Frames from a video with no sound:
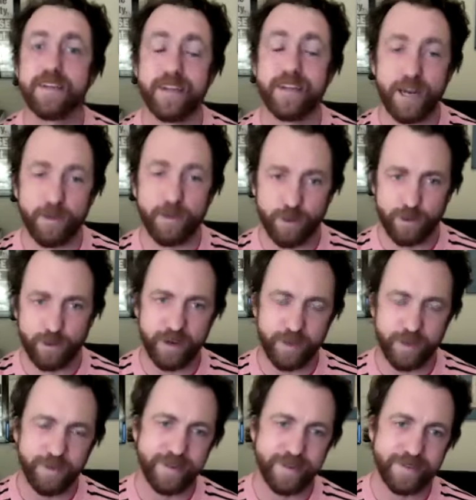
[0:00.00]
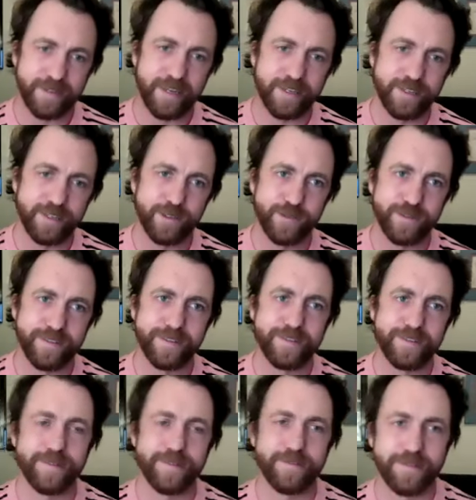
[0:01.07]
and I are both wearing.
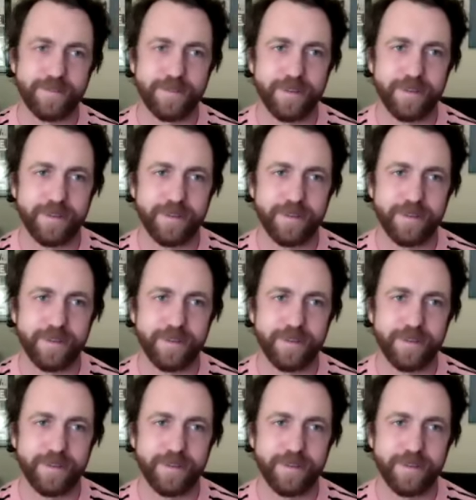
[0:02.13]
Yeah.